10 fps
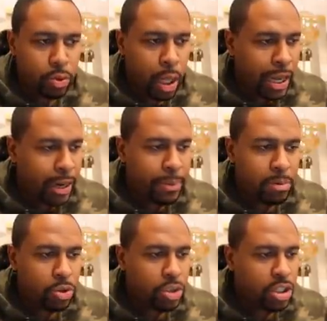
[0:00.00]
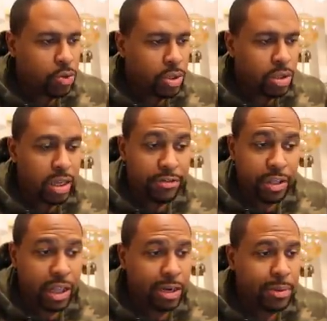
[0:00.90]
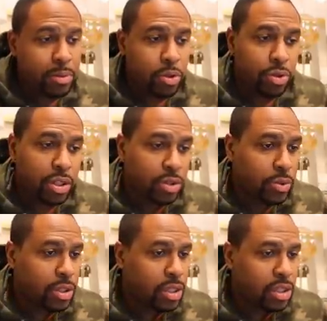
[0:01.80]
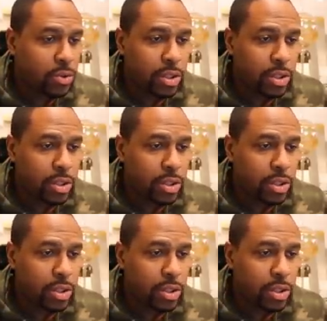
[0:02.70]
A lot of people use this one. Definitely a lot of people use this one,